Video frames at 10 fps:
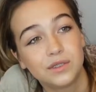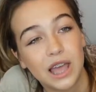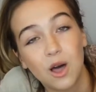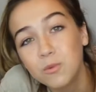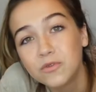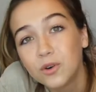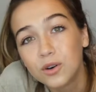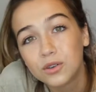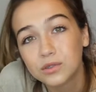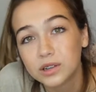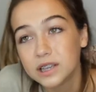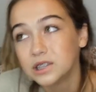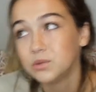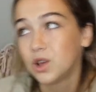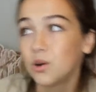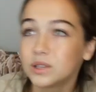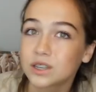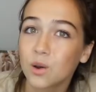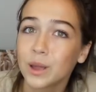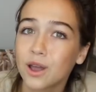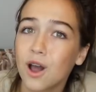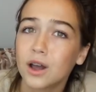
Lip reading: helpful because you know what's going